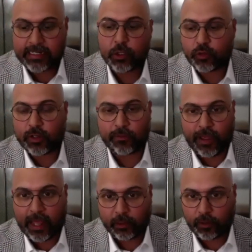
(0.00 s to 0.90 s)
nutrient
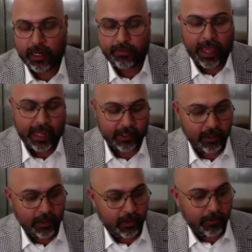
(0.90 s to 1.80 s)
value or any of that,
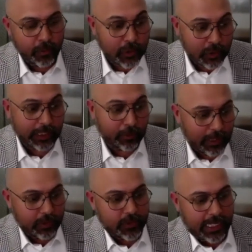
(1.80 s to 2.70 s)
if we just literally
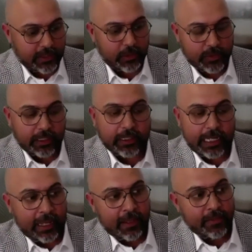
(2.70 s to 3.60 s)
use it as a
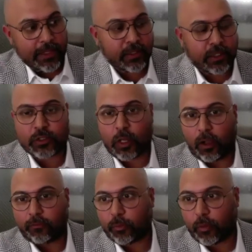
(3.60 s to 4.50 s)
utility, this could
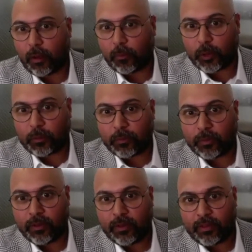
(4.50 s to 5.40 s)
solve a problem
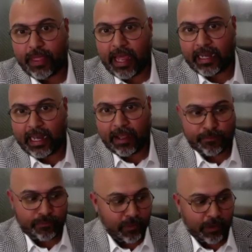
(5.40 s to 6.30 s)
that
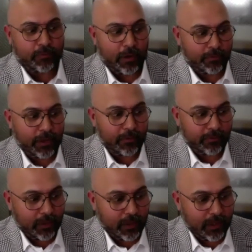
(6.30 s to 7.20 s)
I've kind of
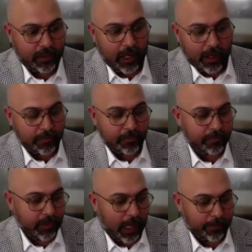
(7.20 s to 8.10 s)

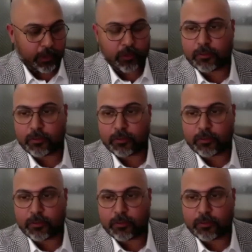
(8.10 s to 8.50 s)
come up close and